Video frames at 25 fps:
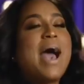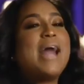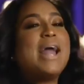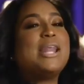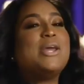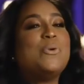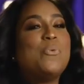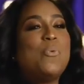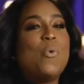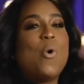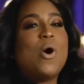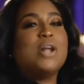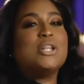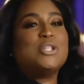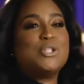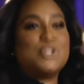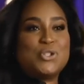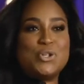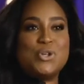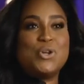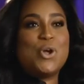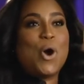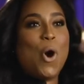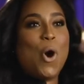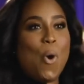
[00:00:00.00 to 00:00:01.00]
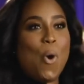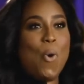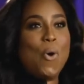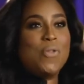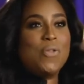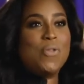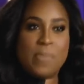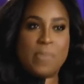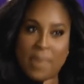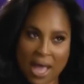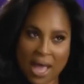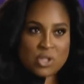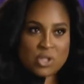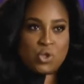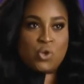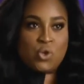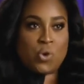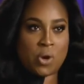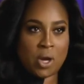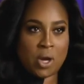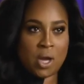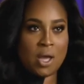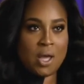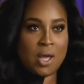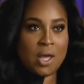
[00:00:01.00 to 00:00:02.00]
everybody wants to know the backstory.
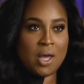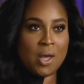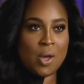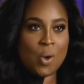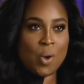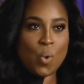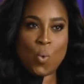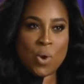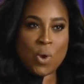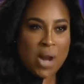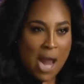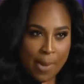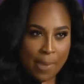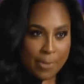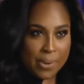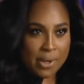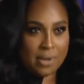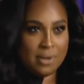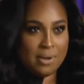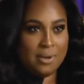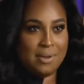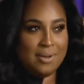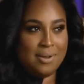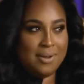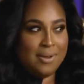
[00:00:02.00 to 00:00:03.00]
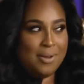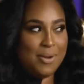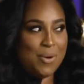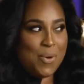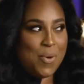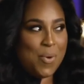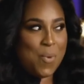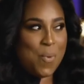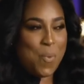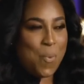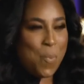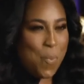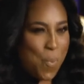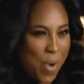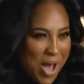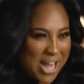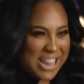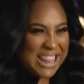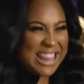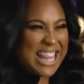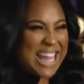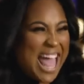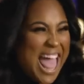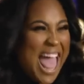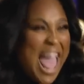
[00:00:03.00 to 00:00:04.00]
What happened?
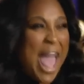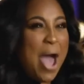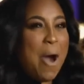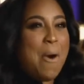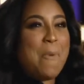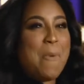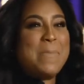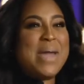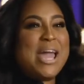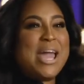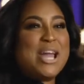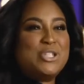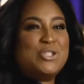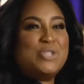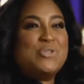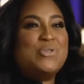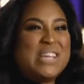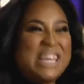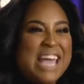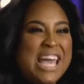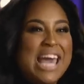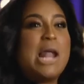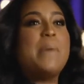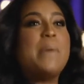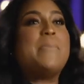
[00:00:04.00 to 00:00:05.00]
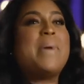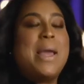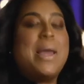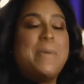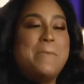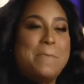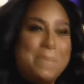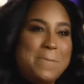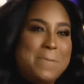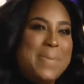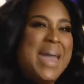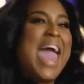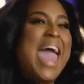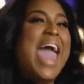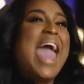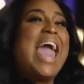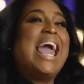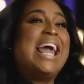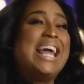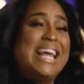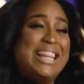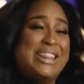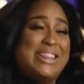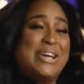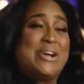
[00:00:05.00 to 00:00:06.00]
What the hell made you get up and bang
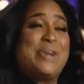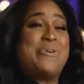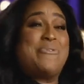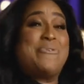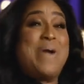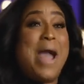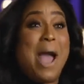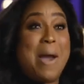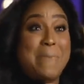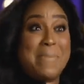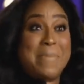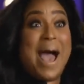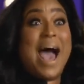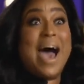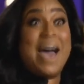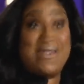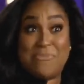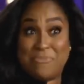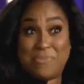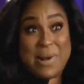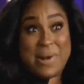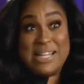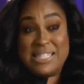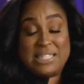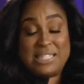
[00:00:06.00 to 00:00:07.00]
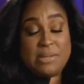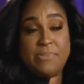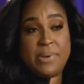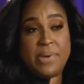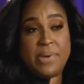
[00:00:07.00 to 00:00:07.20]
the crap out of pots and